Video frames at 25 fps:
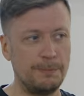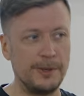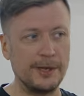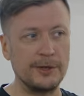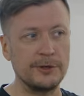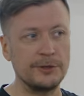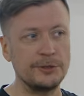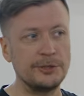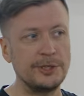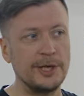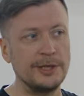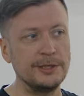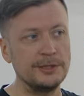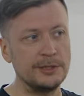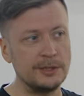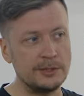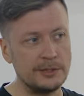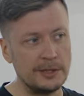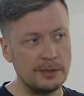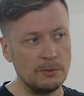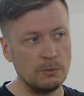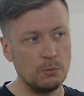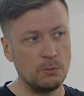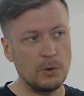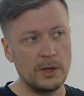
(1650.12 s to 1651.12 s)
bigger
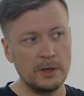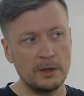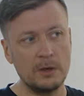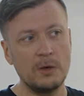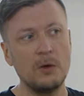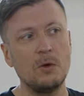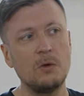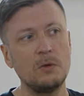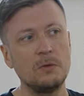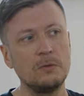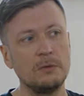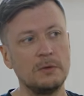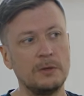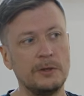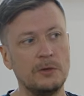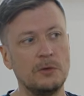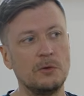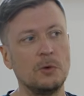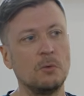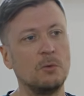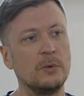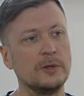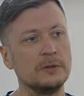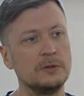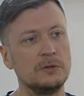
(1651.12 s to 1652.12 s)
changes in one go. You
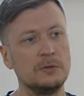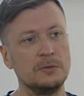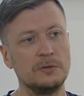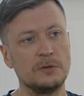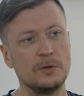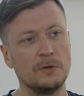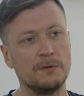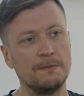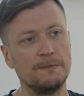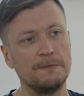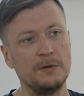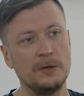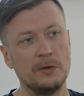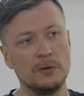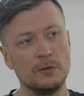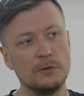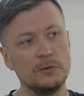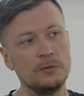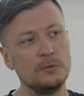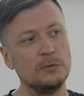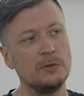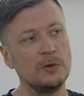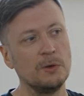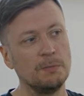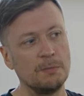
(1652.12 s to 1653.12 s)
don't want to sort of
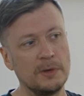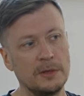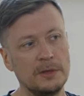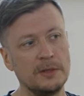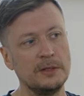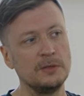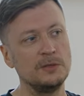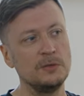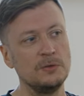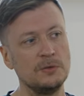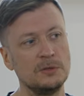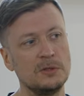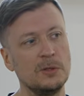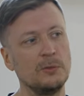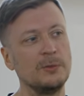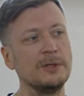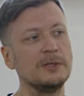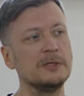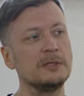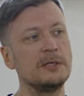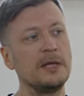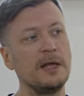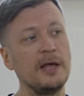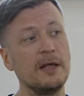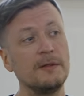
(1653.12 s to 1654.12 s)
do it on Monday, Tuesday,
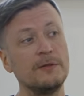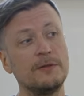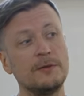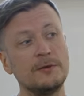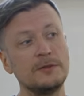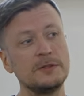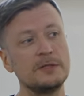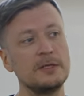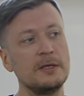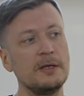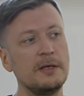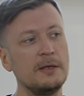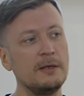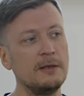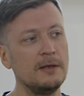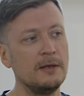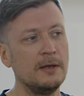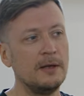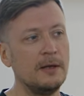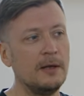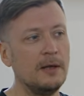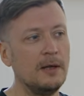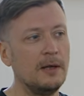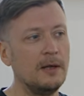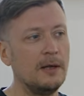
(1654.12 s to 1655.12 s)
Wednesday, and Thursday,
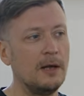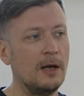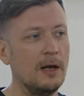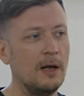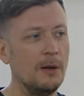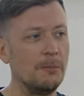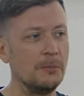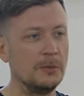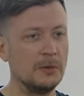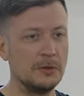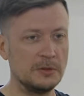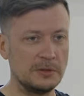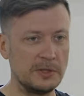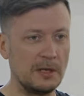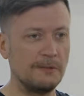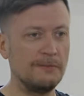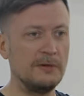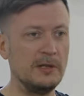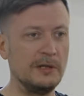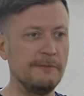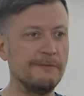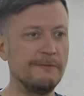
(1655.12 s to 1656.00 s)
because that will